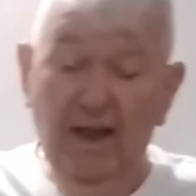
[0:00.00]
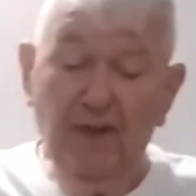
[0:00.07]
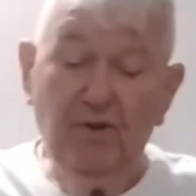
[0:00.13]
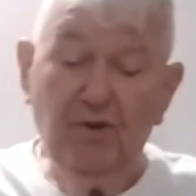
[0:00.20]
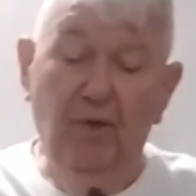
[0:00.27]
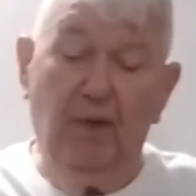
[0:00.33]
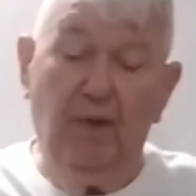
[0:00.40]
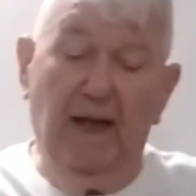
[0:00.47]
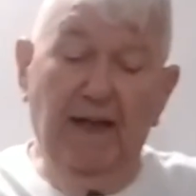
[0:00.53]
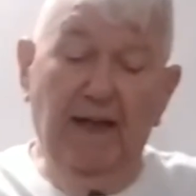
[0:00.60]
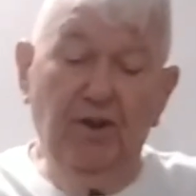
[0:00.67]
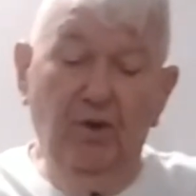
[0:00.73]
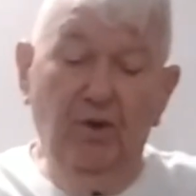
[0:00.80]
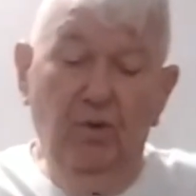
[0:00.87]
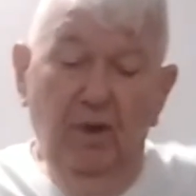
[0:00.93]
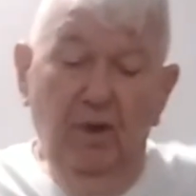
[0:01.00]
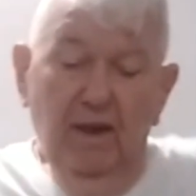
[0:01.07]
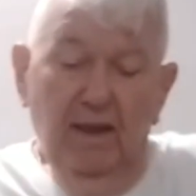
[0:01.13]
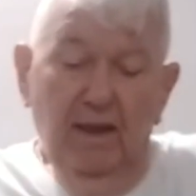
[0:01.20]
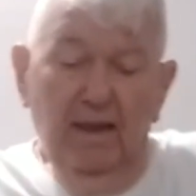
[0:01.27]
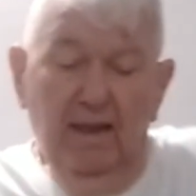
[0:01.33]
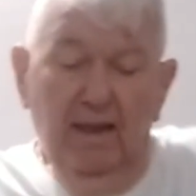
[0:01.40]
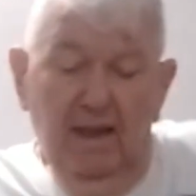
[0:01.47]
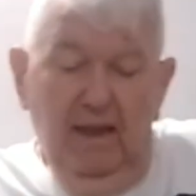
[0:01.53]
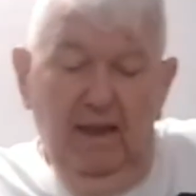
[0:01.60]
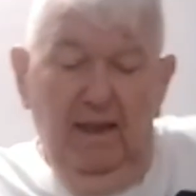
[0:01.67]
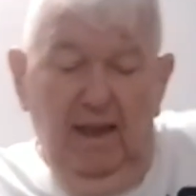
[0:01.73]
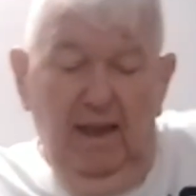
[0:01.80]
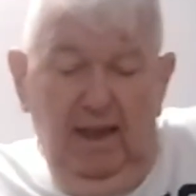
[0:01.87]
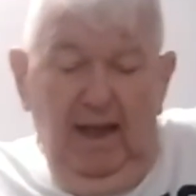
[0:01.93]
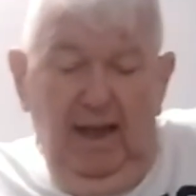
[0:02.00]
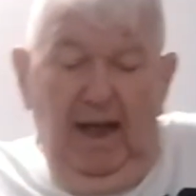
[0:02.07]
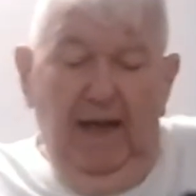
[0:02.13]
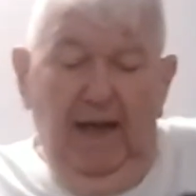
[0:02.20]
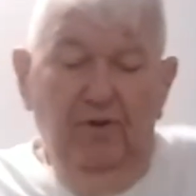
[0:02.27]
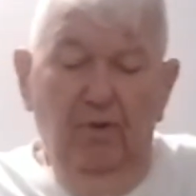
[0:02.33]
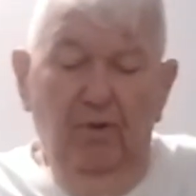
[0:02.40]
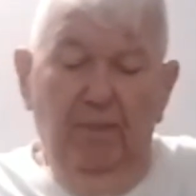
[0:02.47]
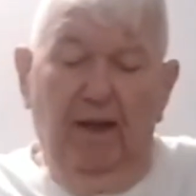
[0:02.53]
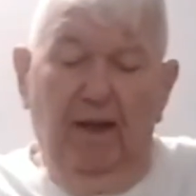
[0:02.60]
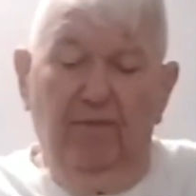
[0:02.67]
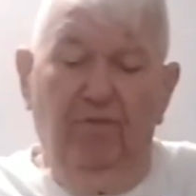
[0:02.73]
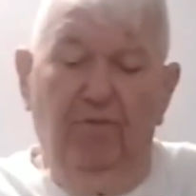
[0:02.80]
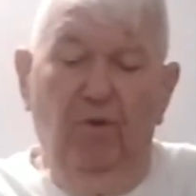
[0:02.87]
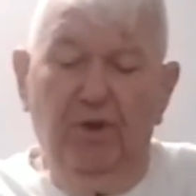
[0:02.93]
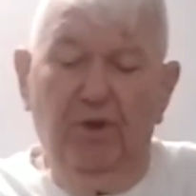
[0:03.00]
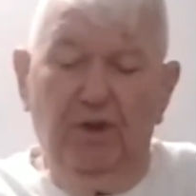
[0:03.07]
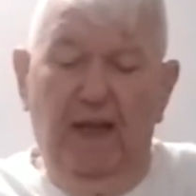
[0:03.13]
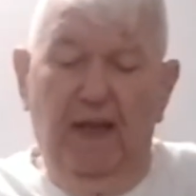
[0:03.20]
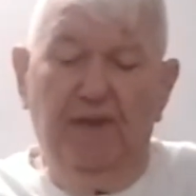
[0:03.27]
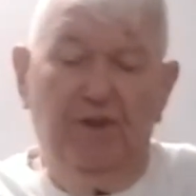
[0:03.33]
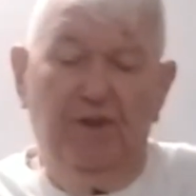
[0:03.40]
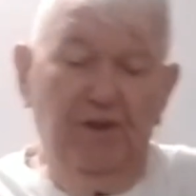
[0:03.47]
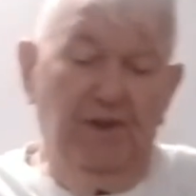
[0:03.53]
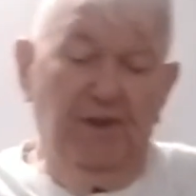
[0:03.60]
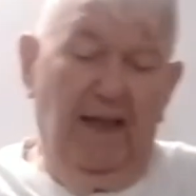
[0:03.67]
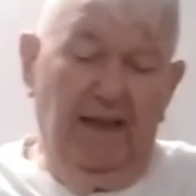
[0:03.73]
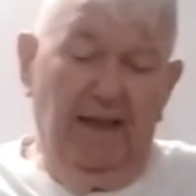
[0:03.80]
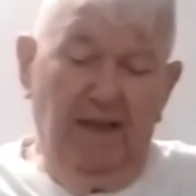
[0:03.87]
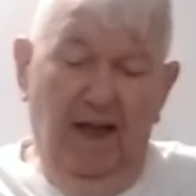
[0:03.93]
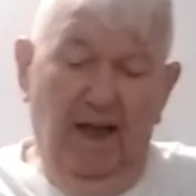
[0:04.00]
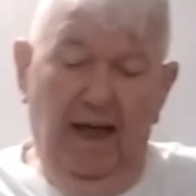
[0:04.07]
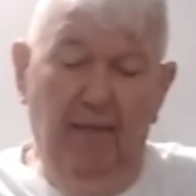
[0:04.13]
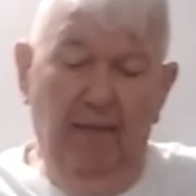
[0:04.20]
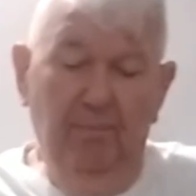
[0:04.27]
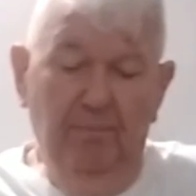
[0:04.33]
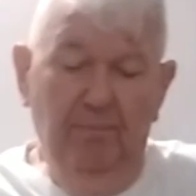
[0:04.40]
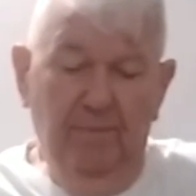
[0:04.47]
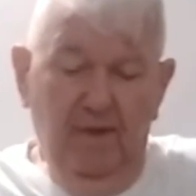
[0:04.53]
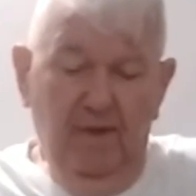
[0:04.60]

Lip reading: So anyway, I do about 4 slices at a time.